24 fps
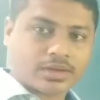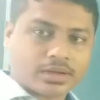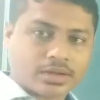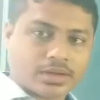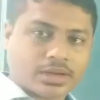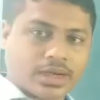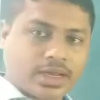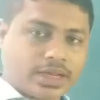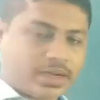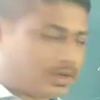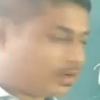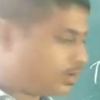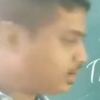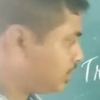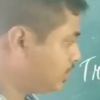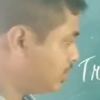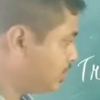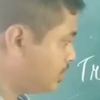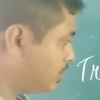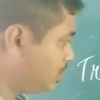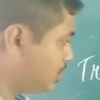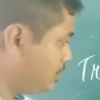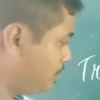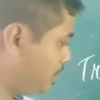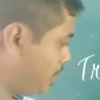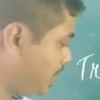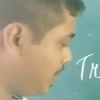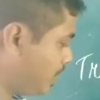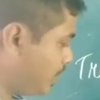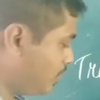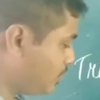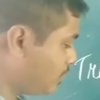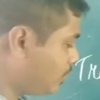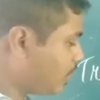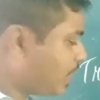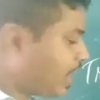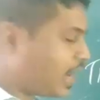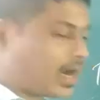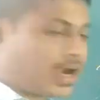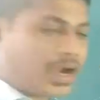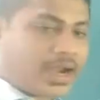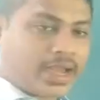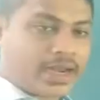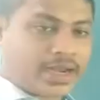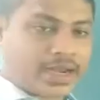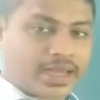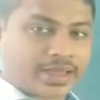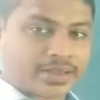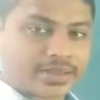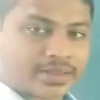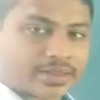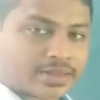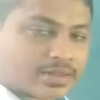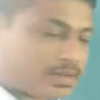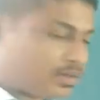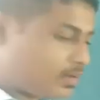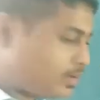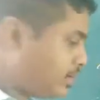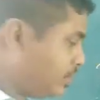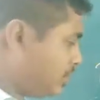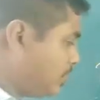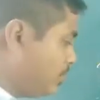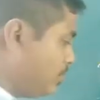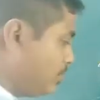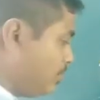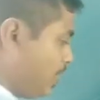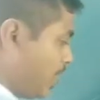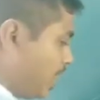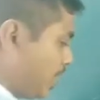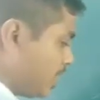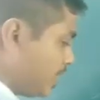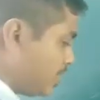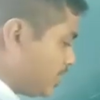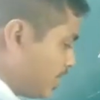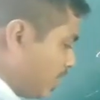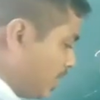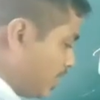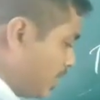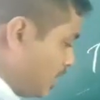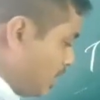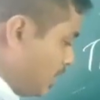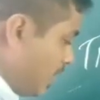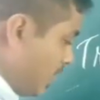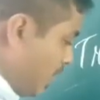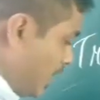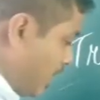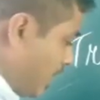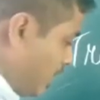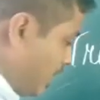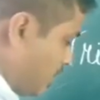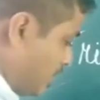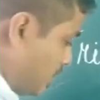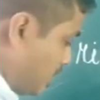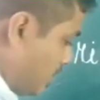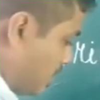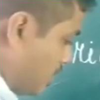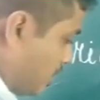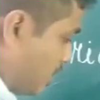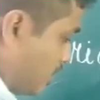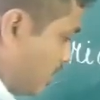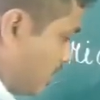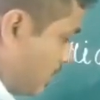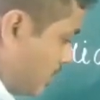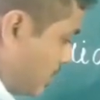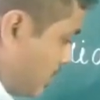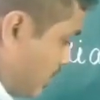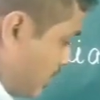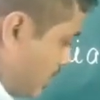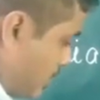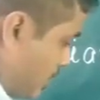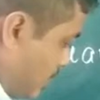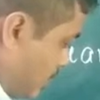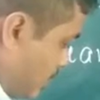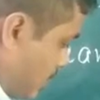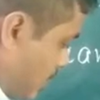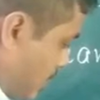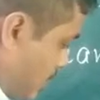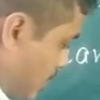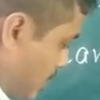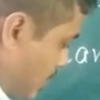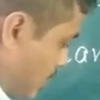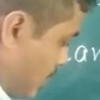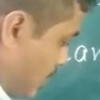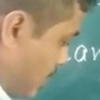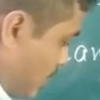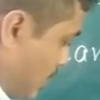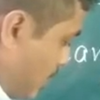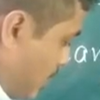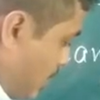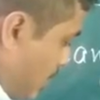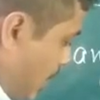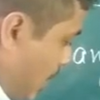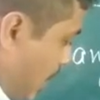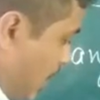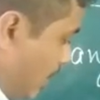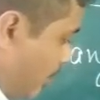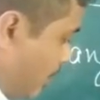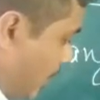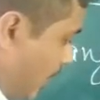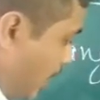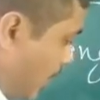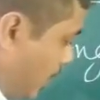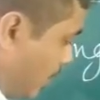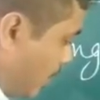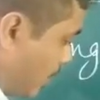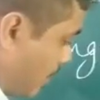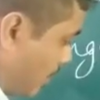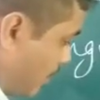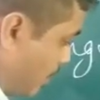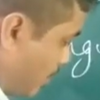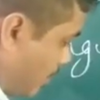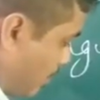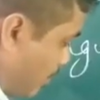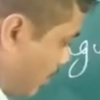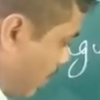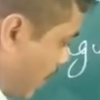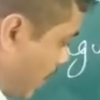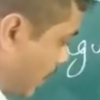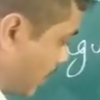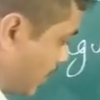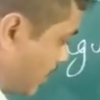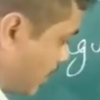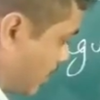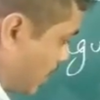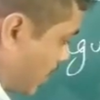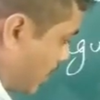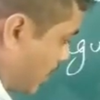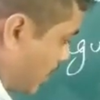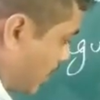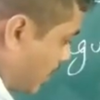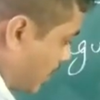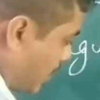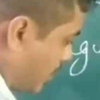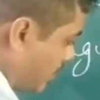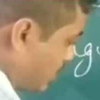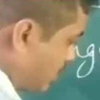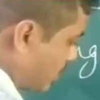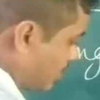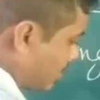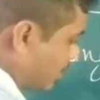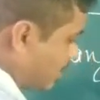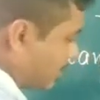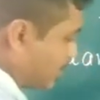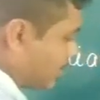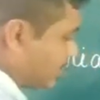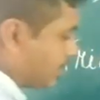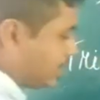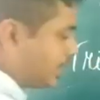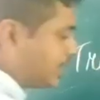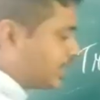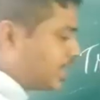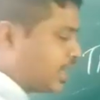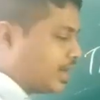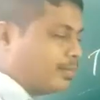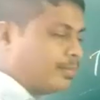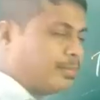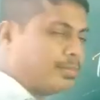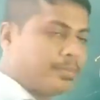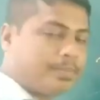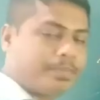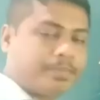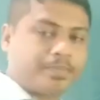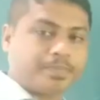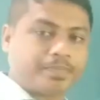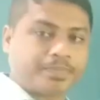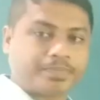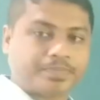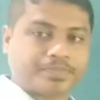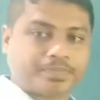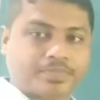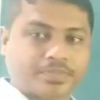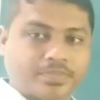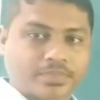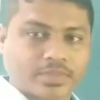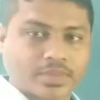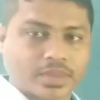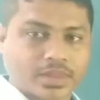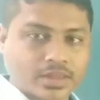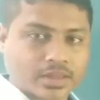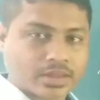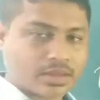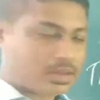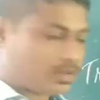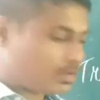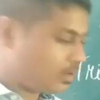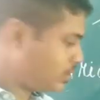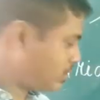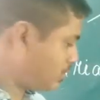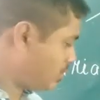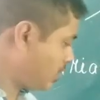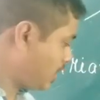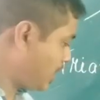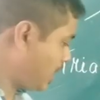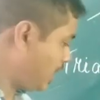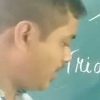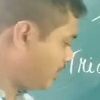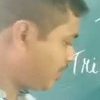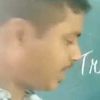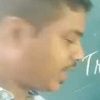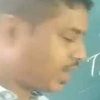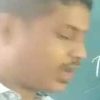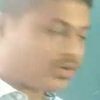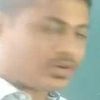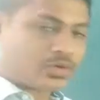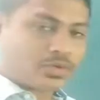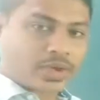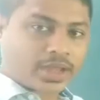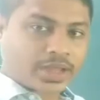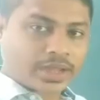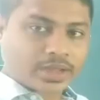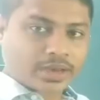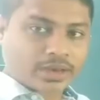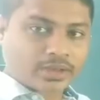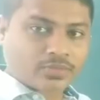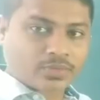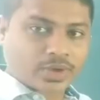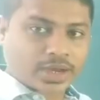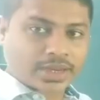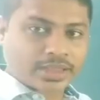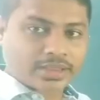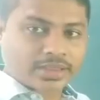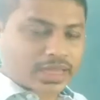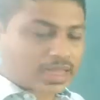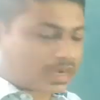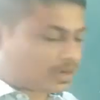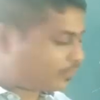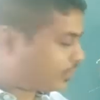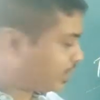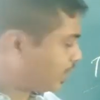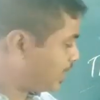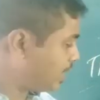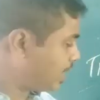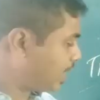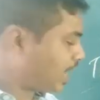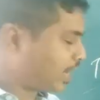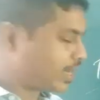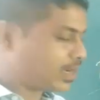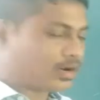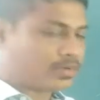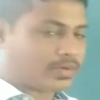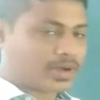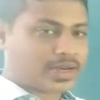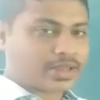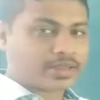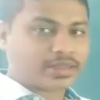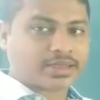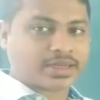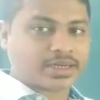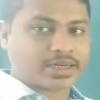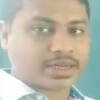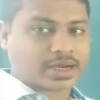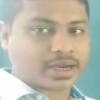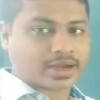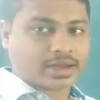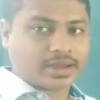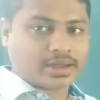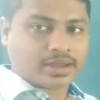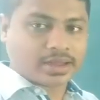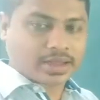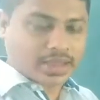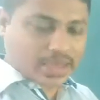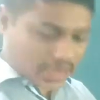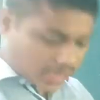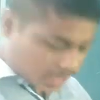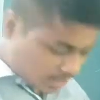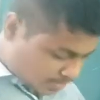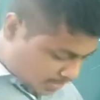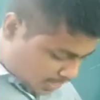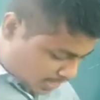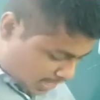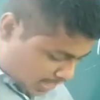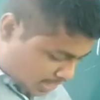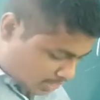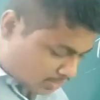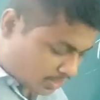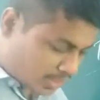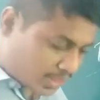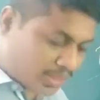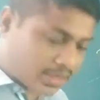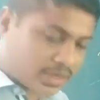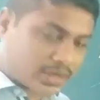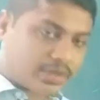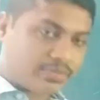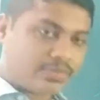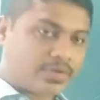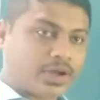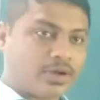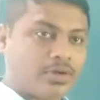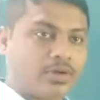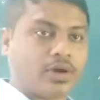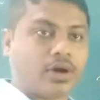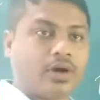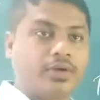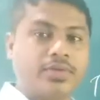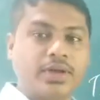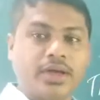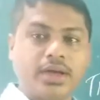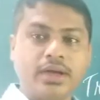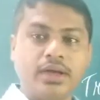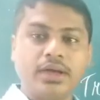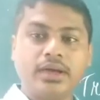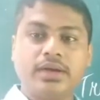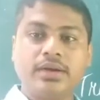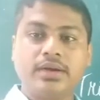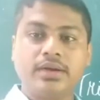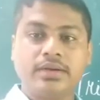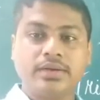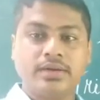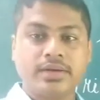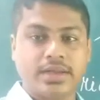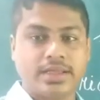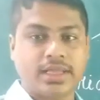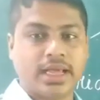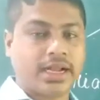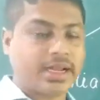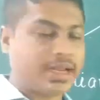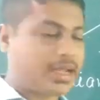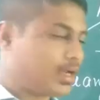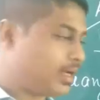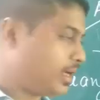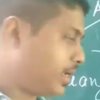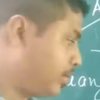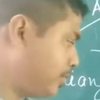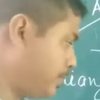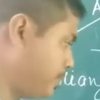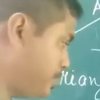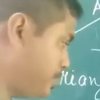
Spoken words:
Yeah, P, Q, R and S. Mark this angle as alpha. Mark this angle as theta. Okay, I have taken two angles, one is alpha and the other one is theta. I will be calculating the value of the resultant now.